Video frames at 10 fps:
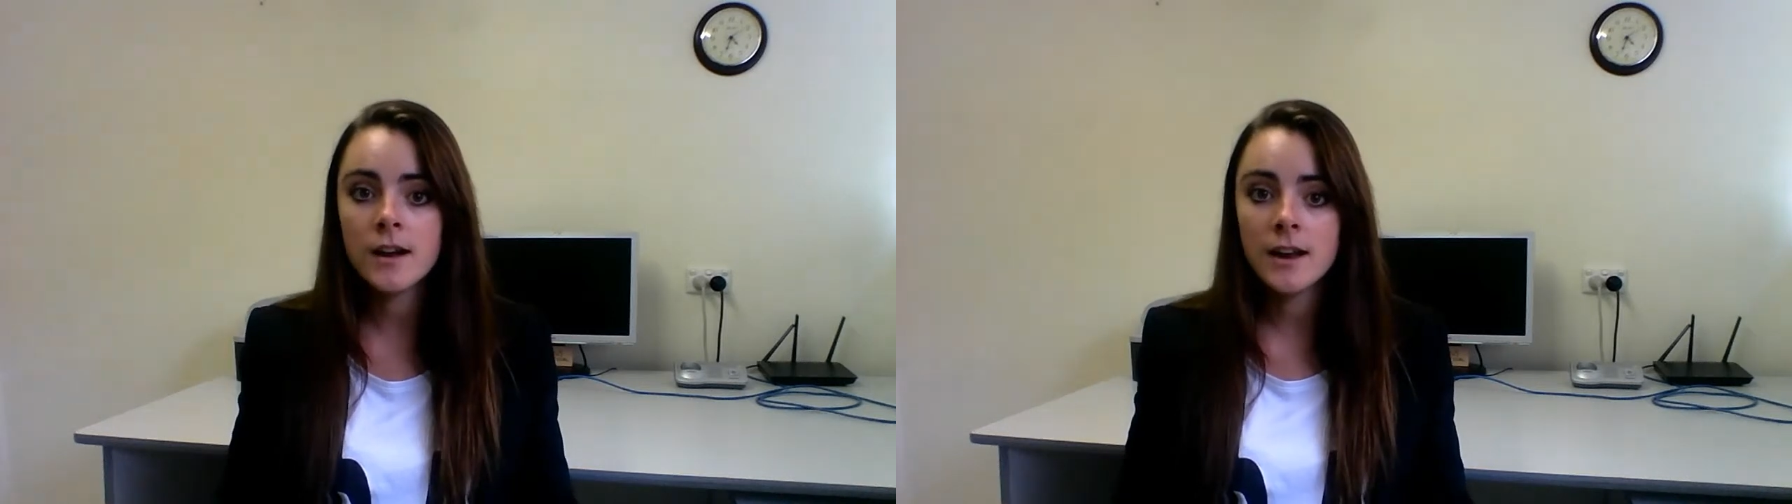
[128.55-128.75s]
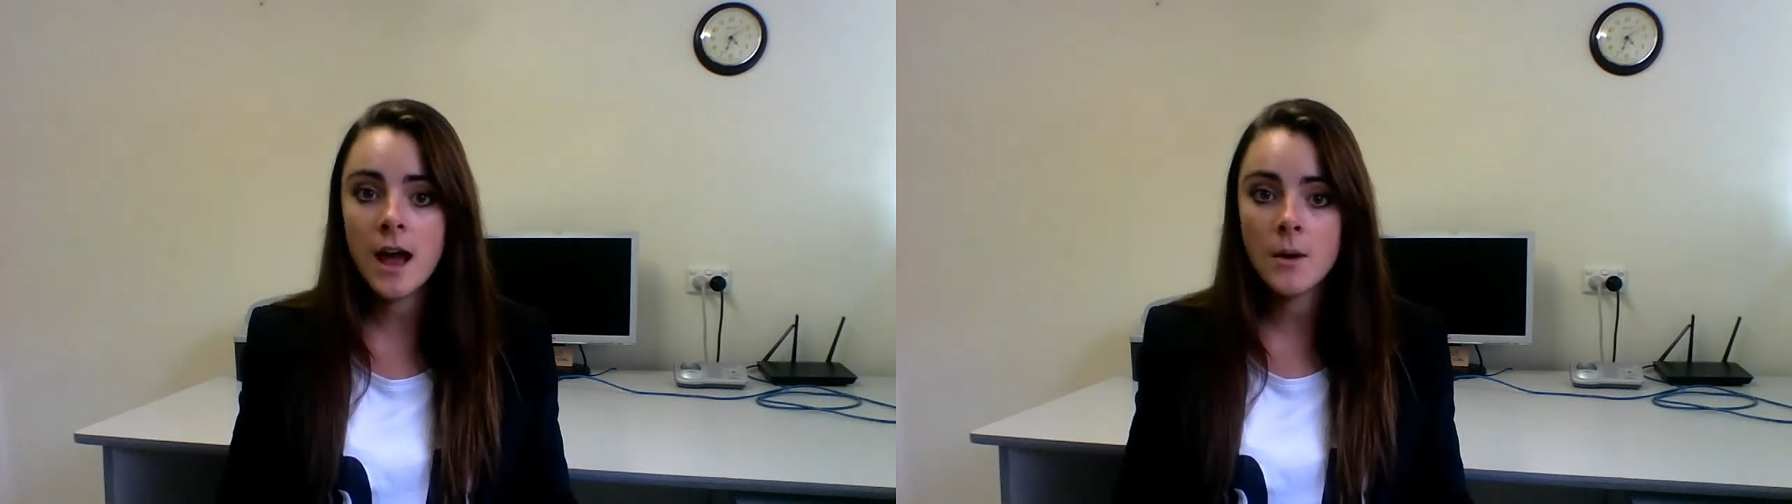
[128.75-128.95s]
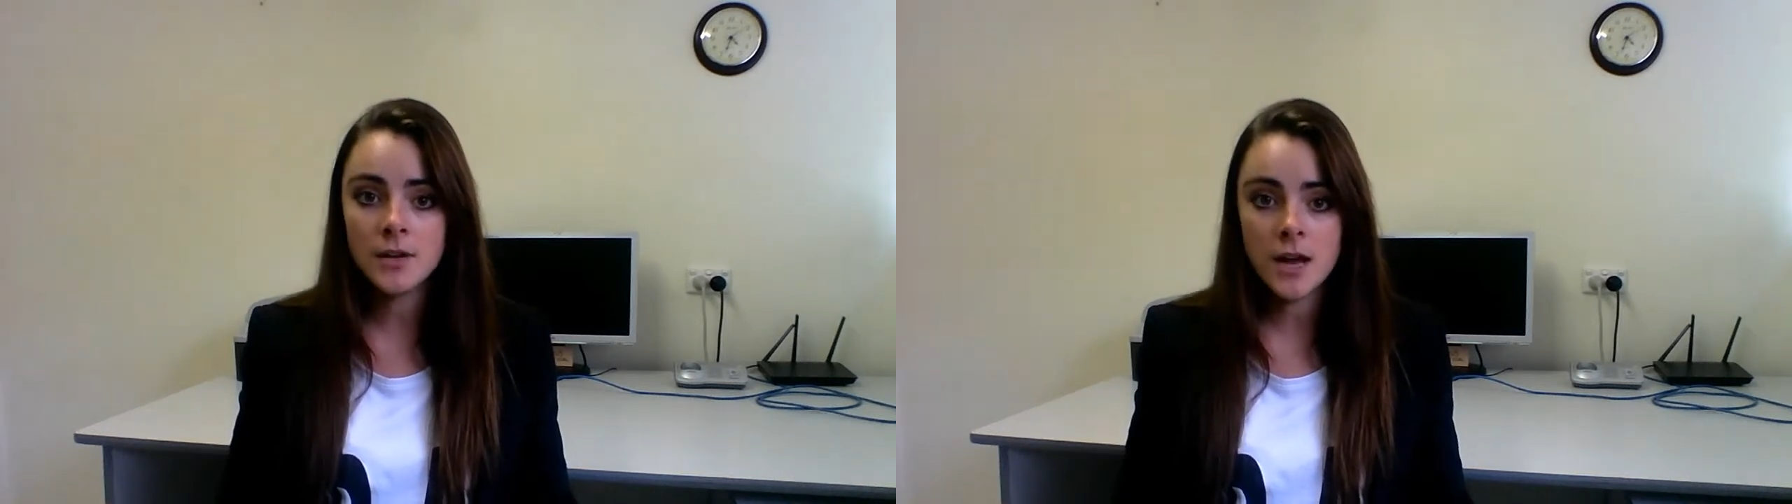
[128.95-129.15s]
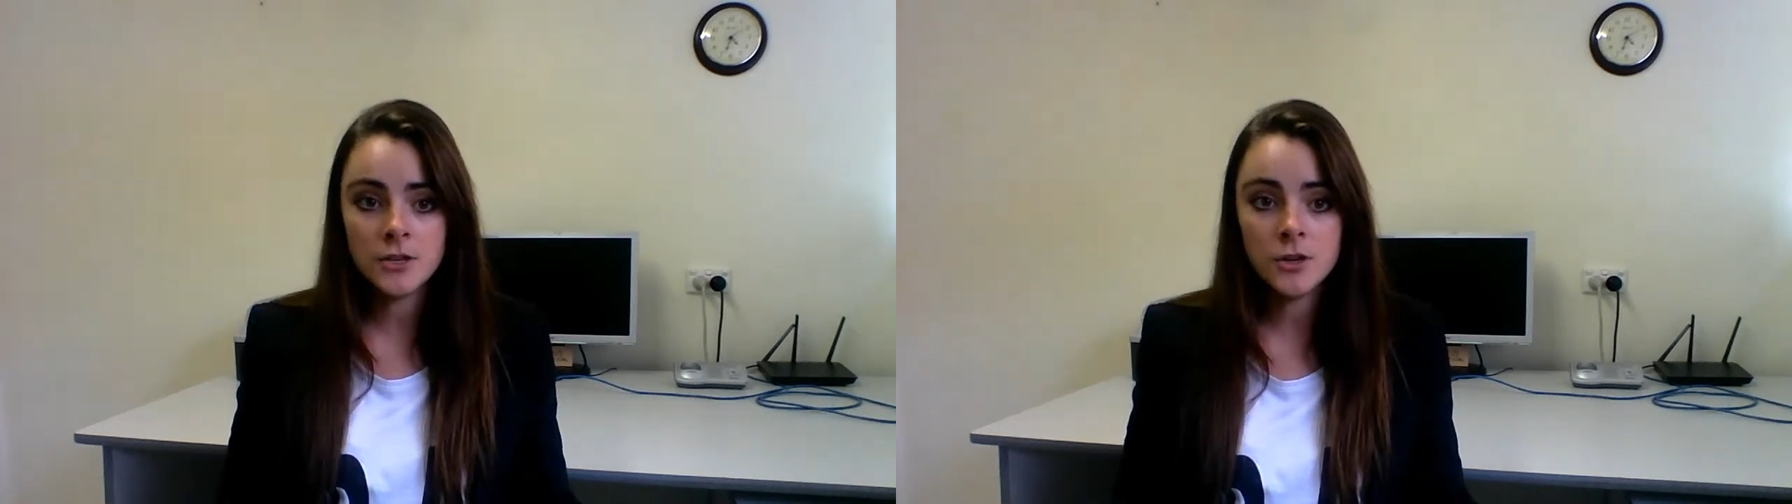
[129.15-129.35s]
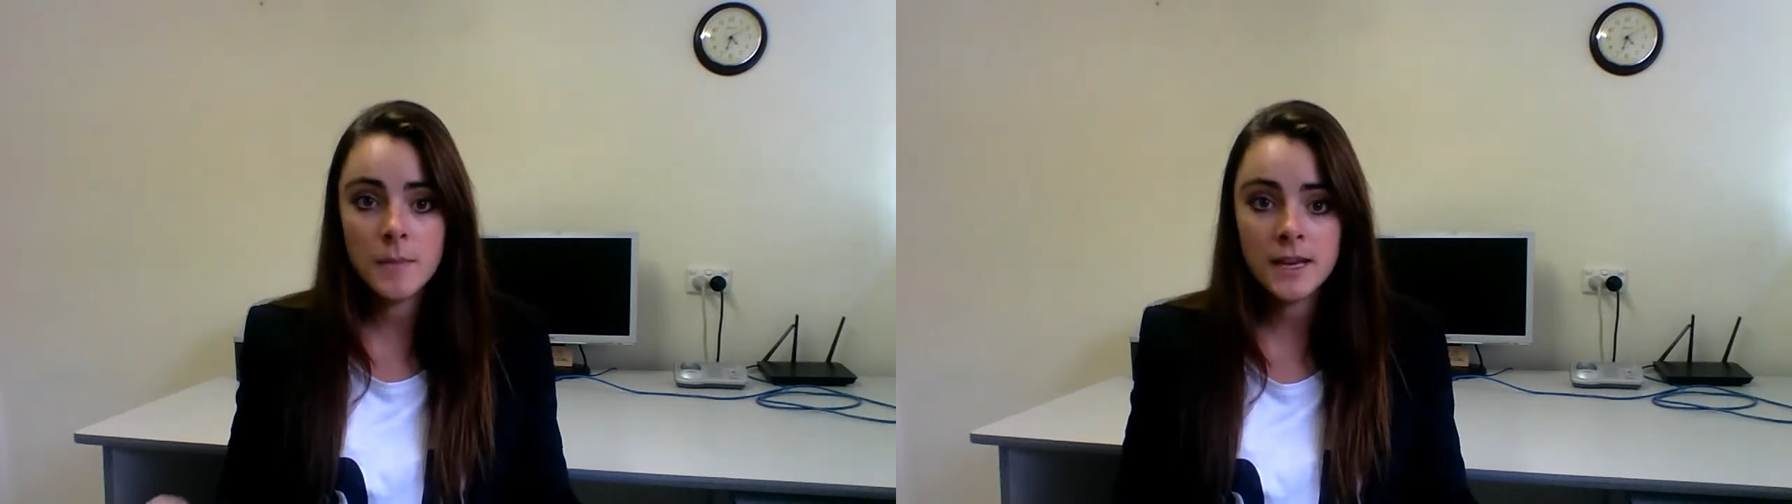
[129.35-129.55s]
right now
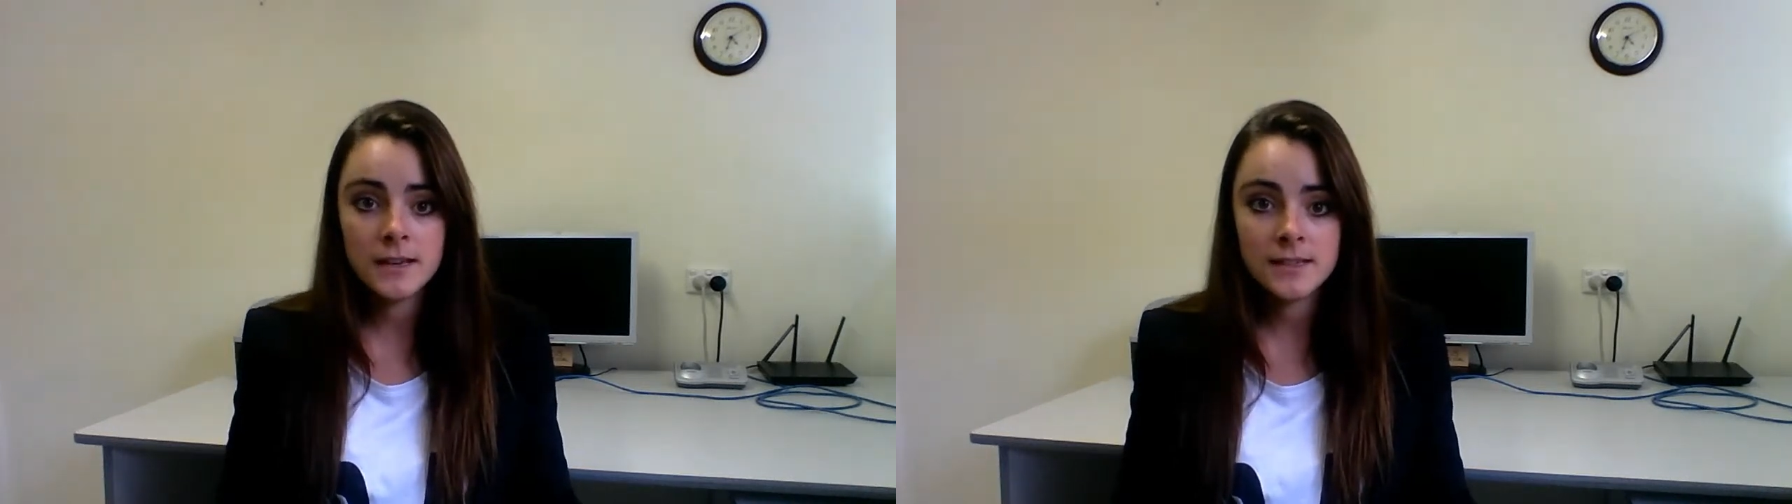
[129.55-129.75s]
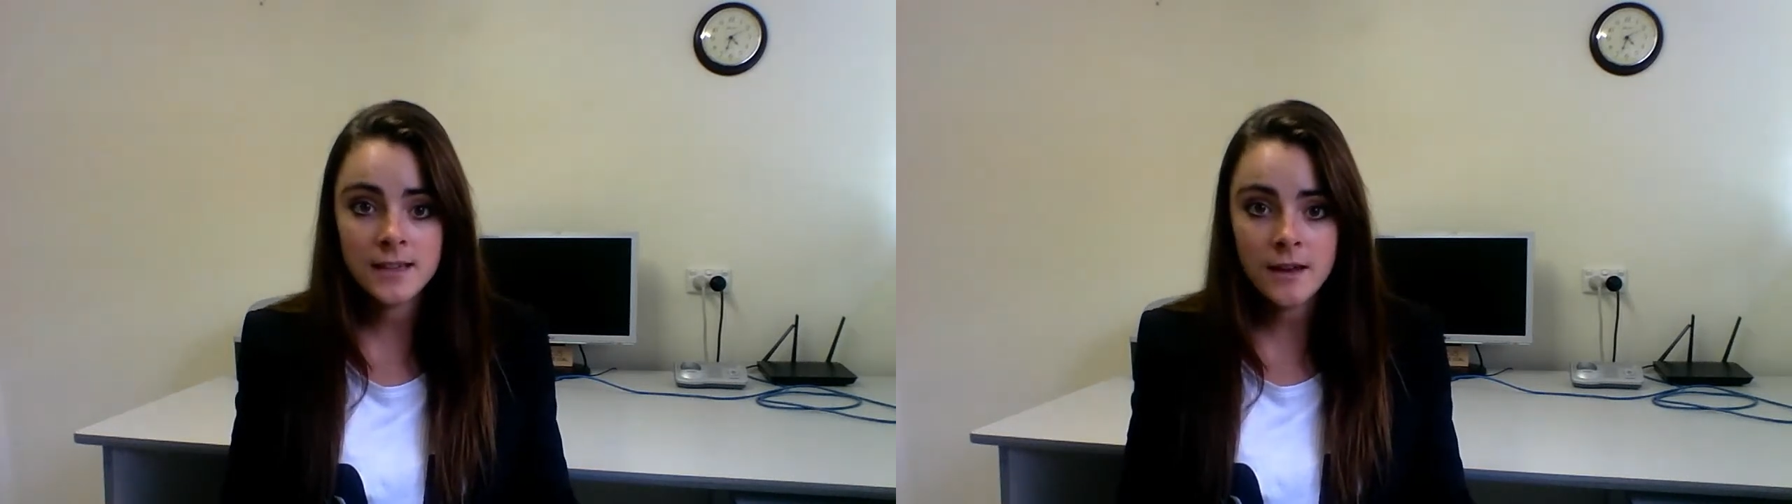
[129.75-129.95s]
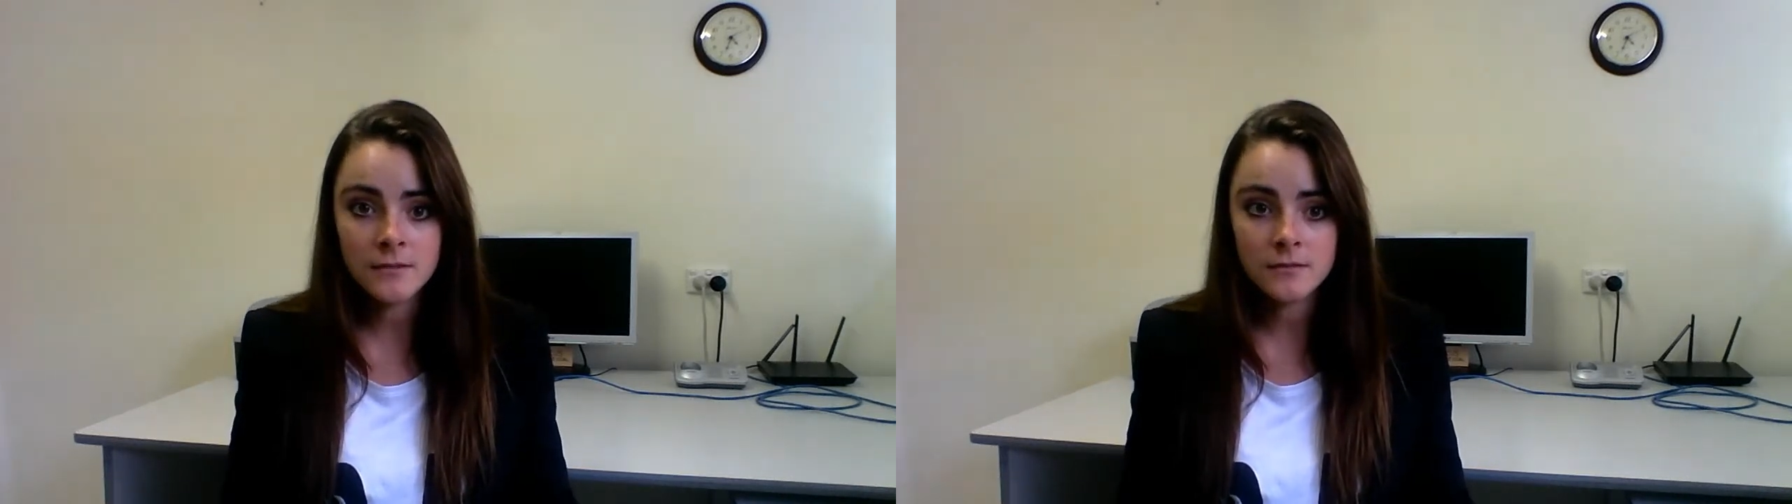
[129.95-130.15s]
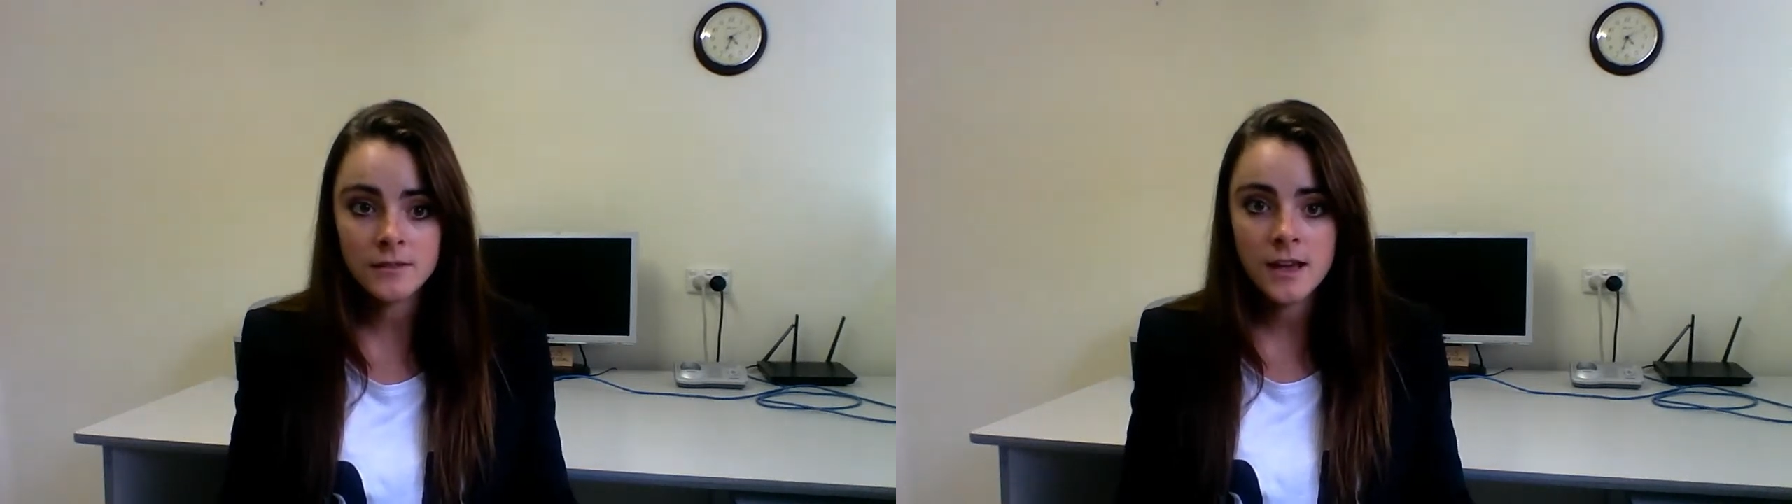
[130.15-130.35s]
and you're making sales.